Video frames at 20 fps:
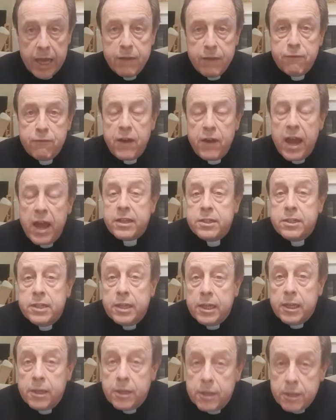
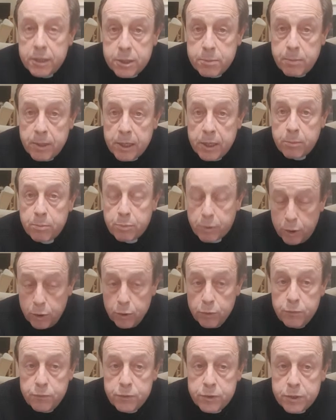vaccine has been
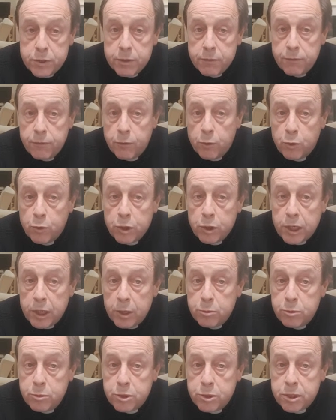approved for
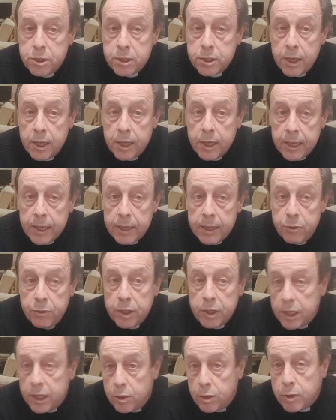use in
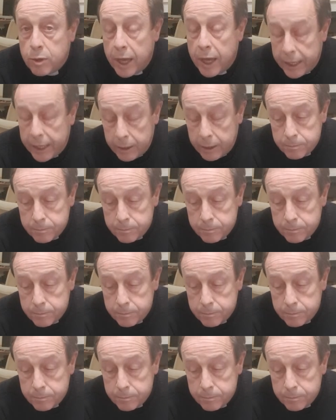the UK.